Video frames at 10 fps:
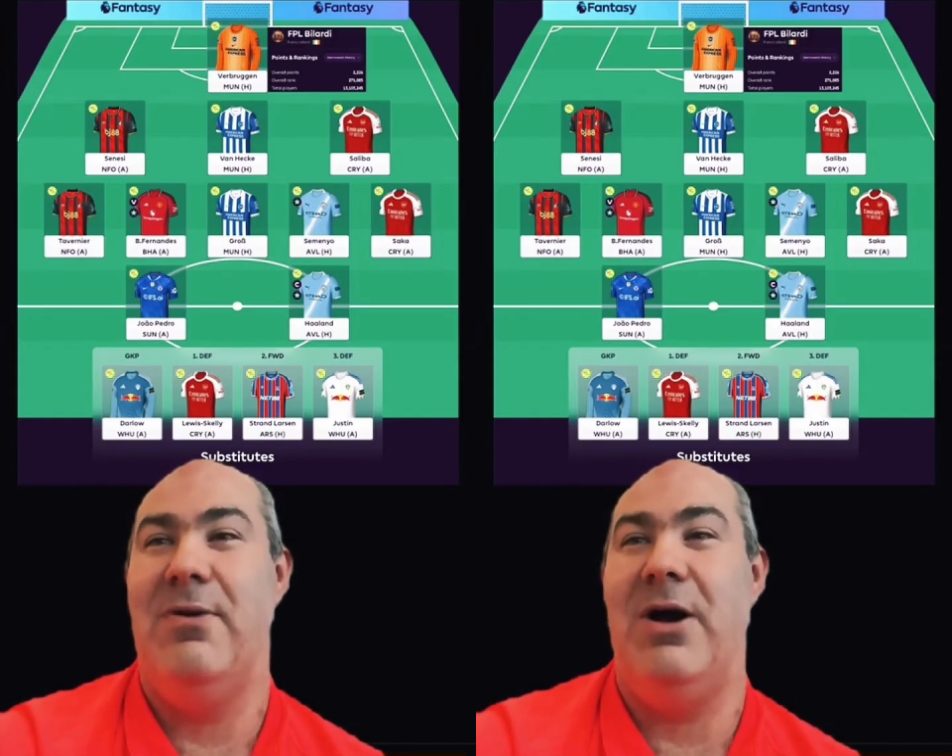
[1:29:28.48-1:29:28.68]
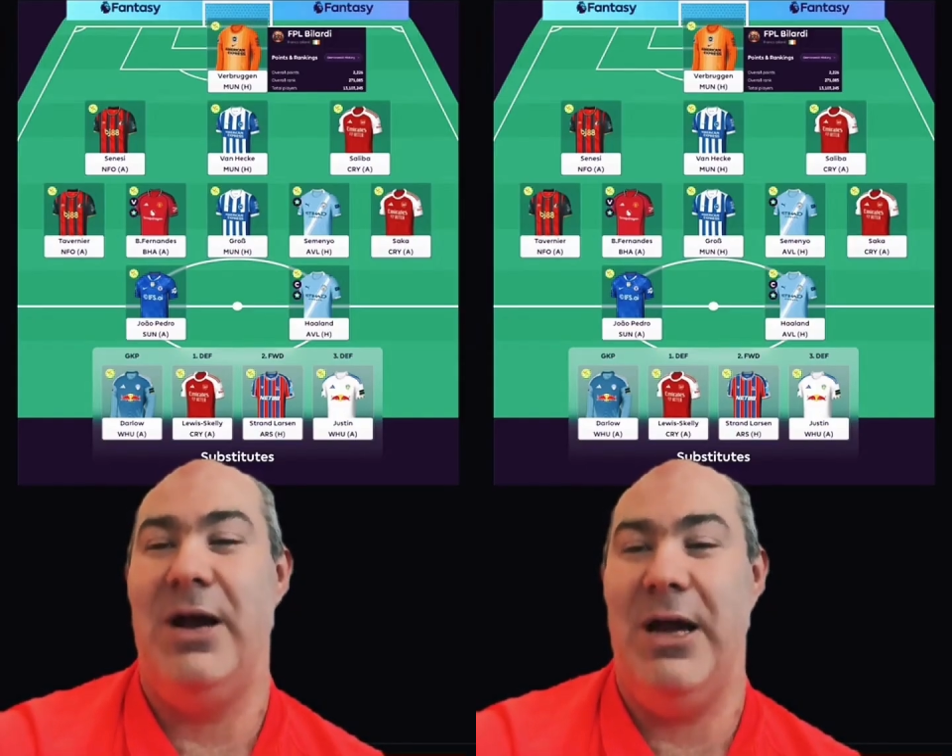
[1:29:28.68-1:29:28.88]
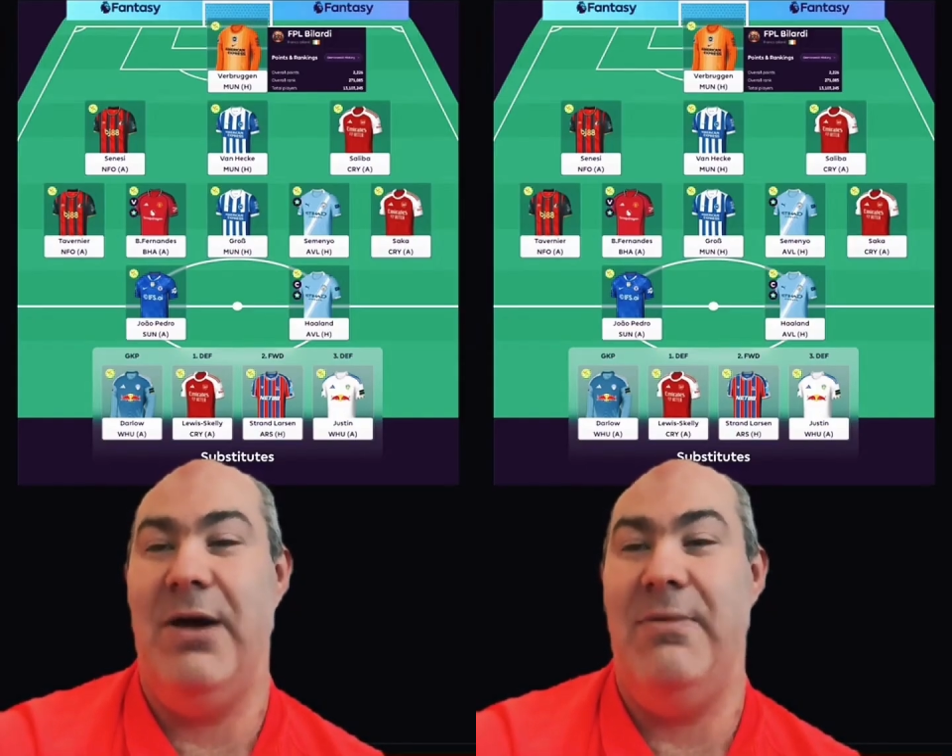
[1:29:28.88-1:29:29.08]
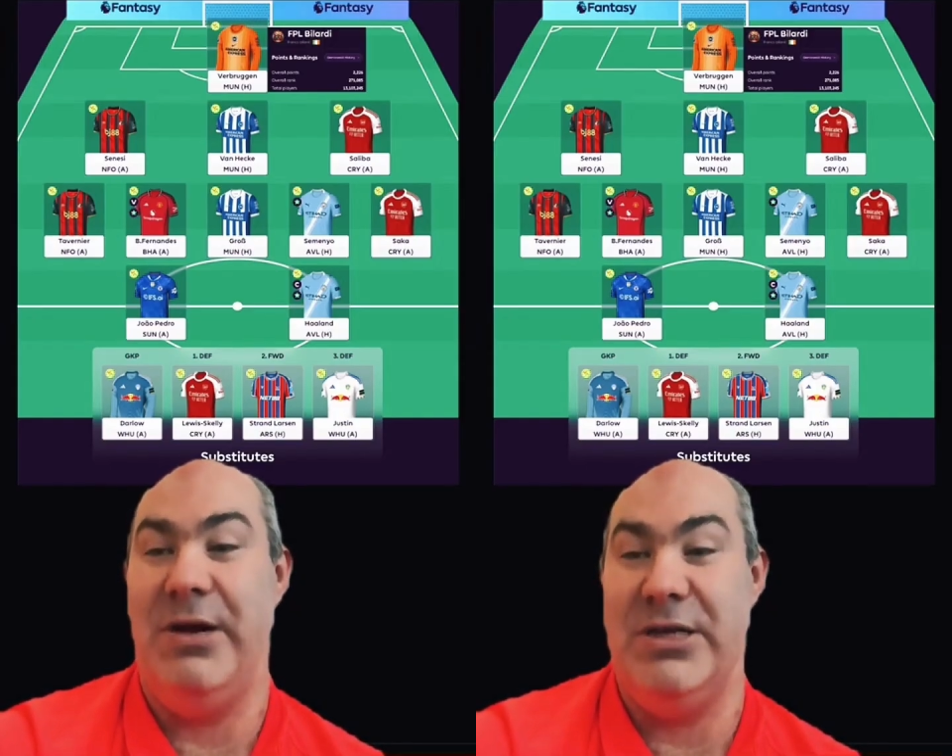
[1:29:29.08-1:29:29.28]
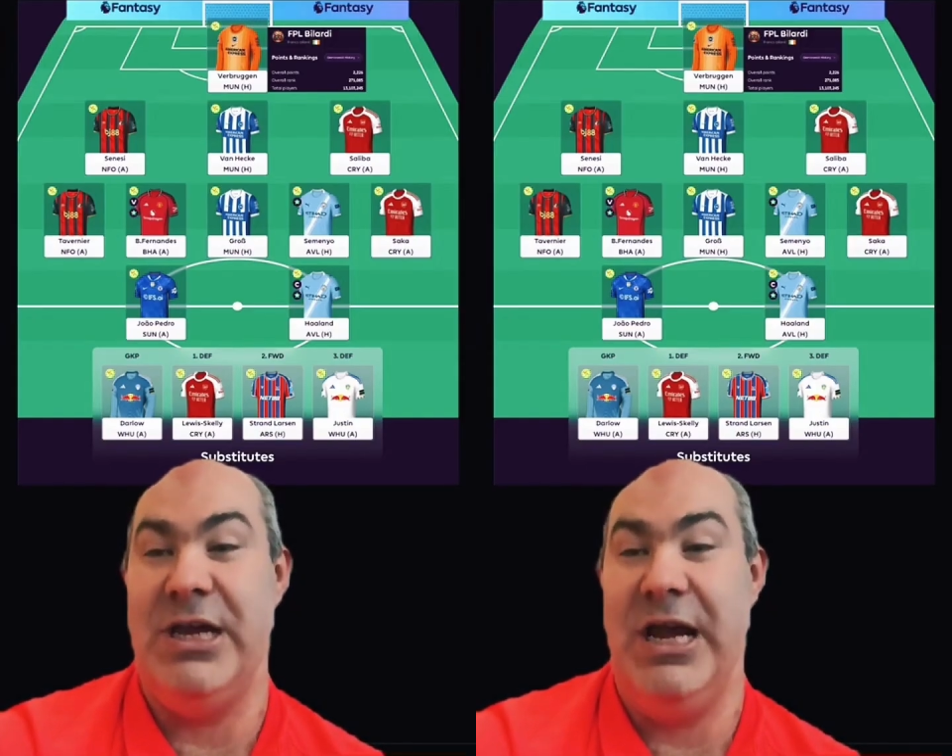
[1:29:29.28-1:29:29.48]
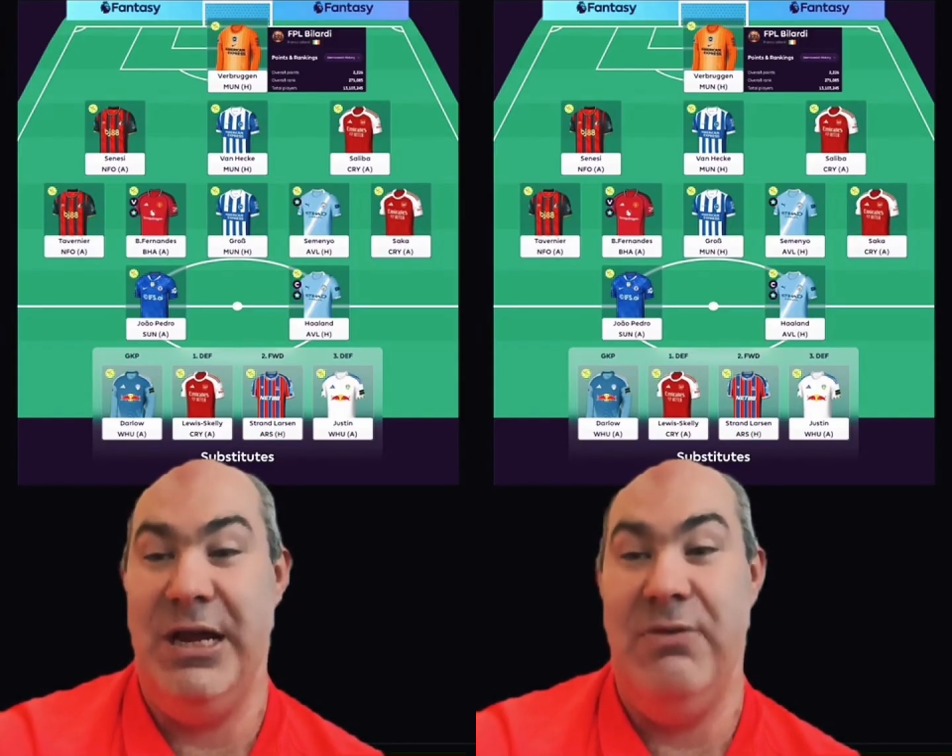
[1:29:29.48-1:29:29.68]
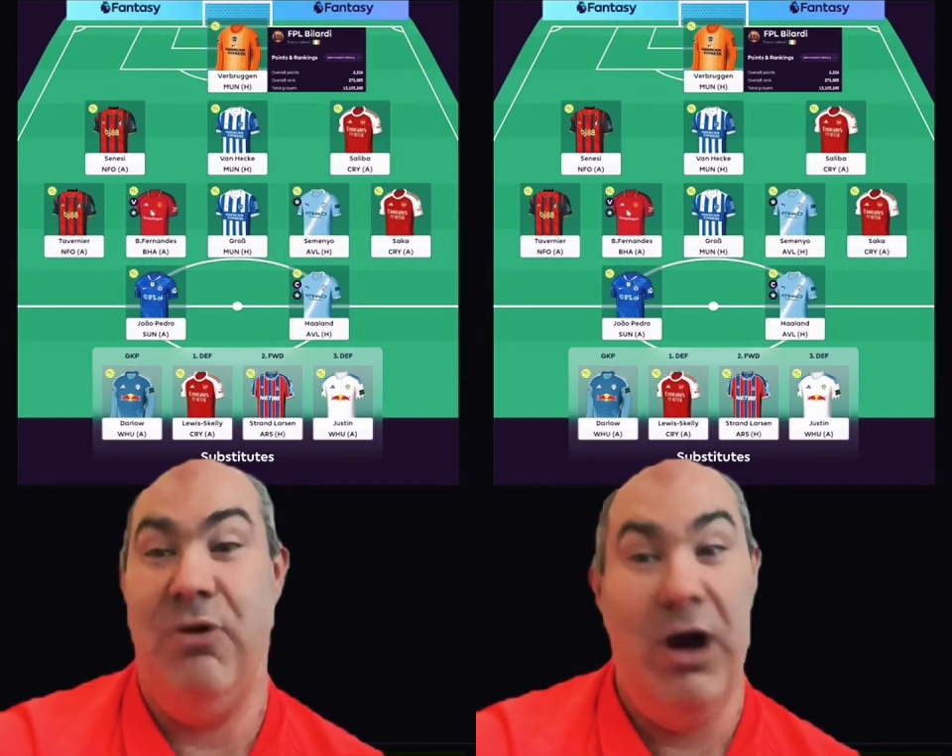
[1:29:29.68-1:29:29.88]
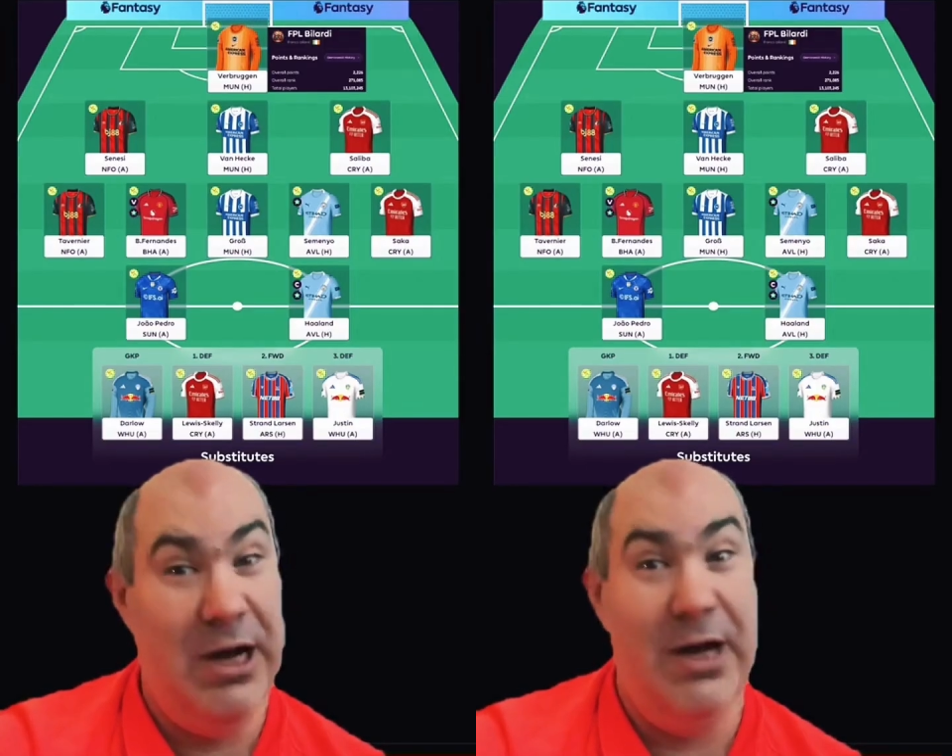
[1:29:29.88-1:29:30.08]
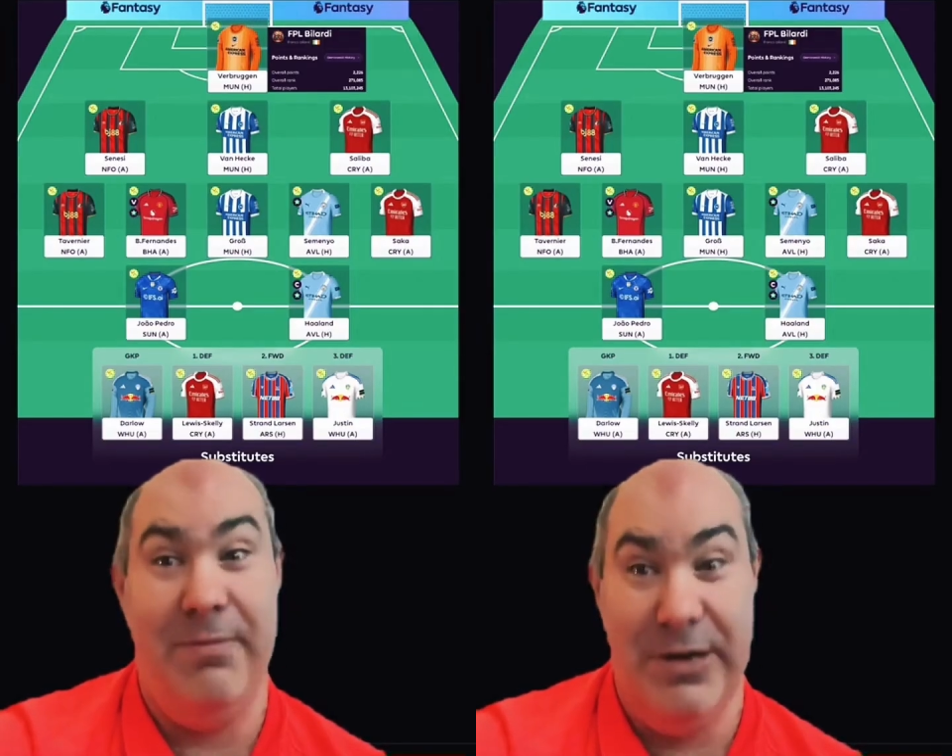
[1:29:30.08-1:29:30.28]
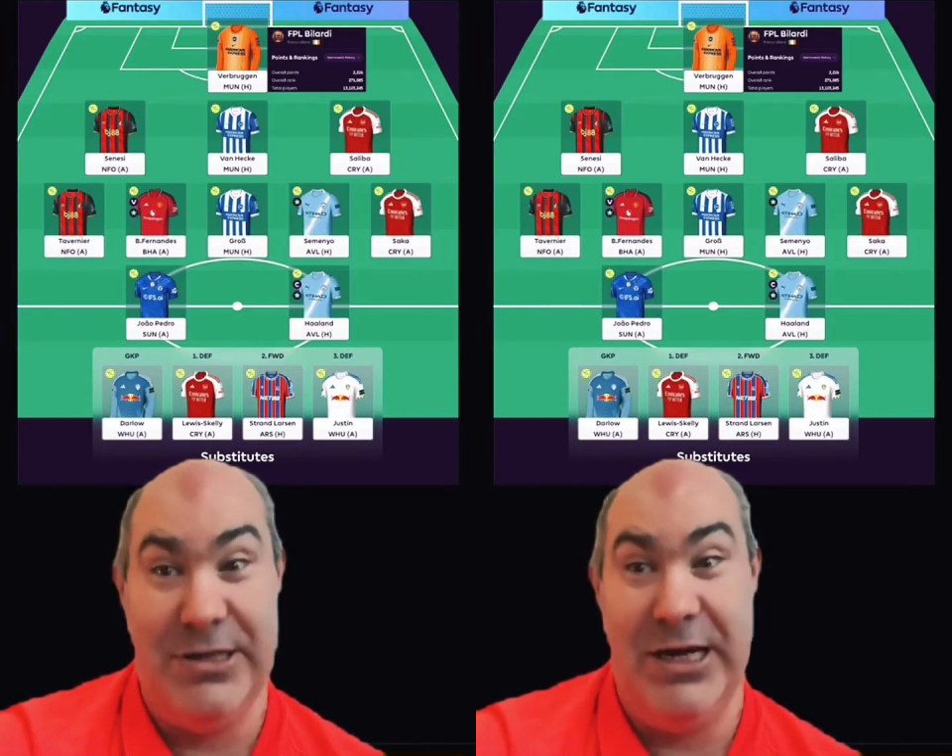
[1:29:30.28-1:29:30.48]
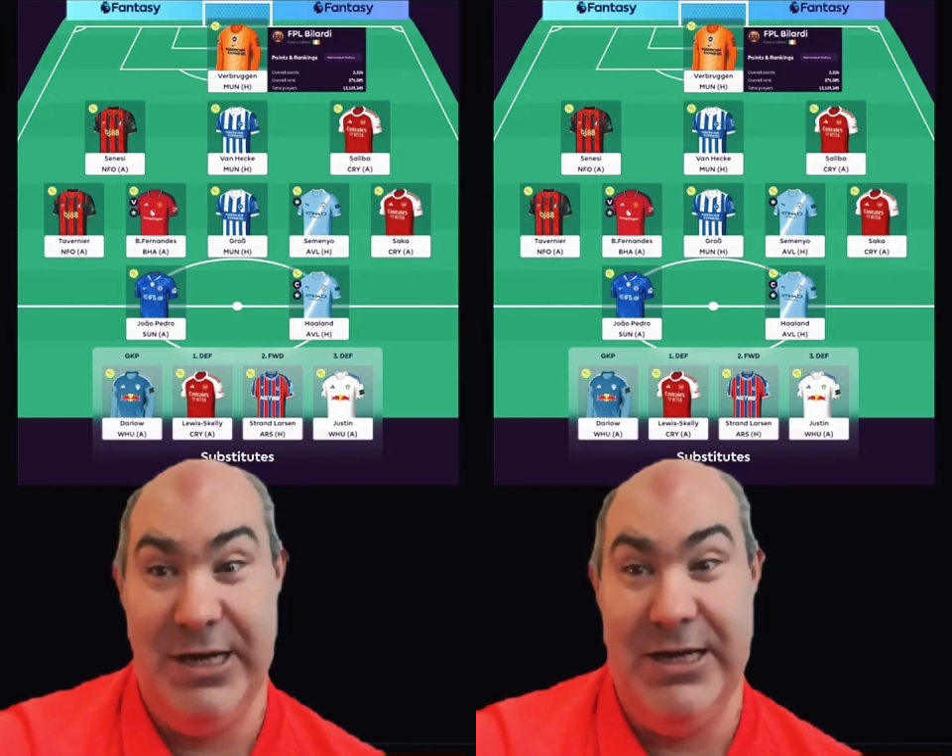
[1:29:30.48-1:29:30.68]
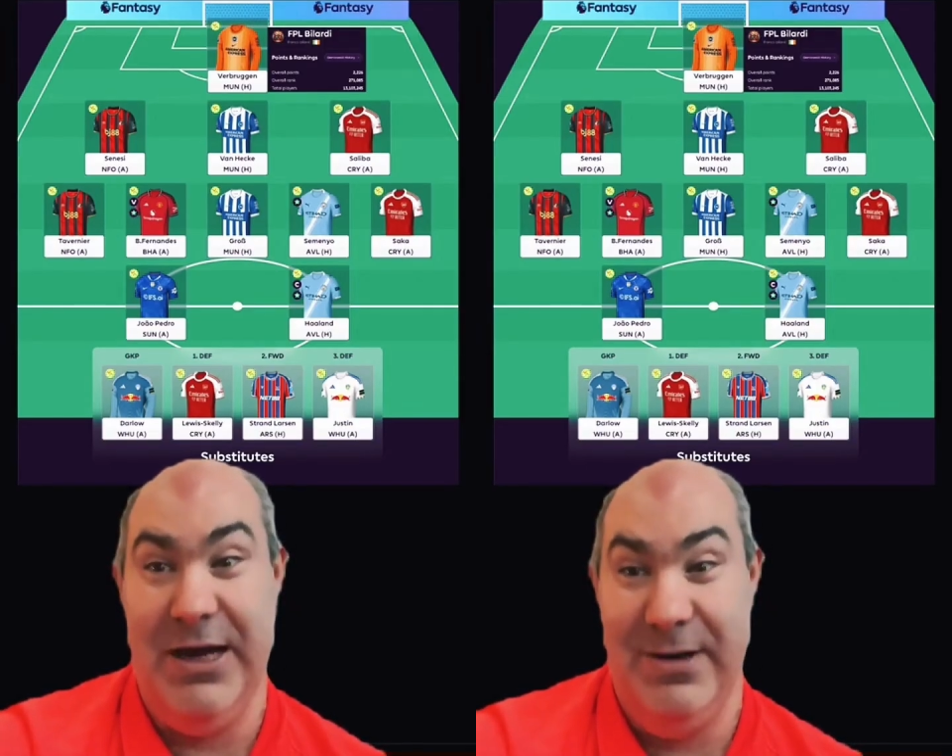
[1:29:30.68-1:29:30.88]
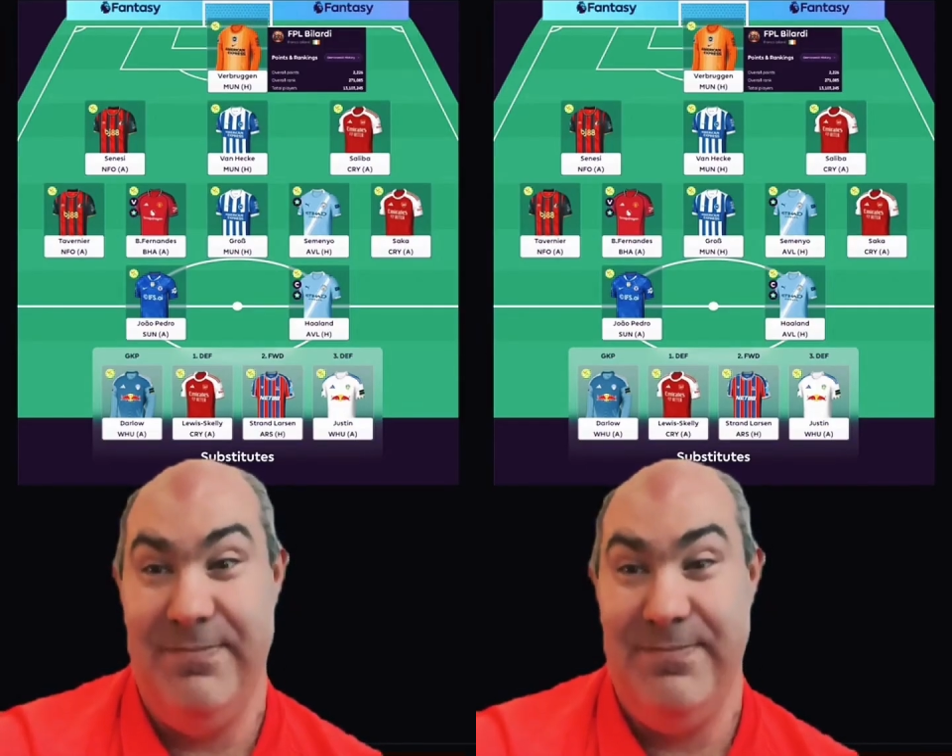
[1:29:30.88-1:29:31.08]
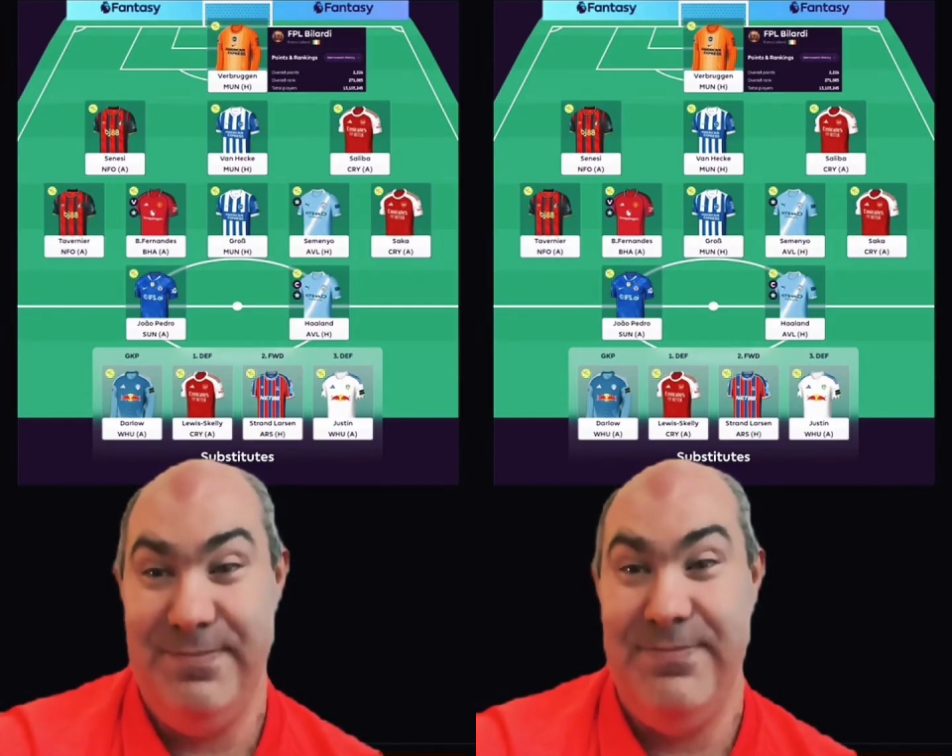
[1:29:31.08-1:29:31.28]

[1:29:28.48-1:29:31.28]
Why am I saying that?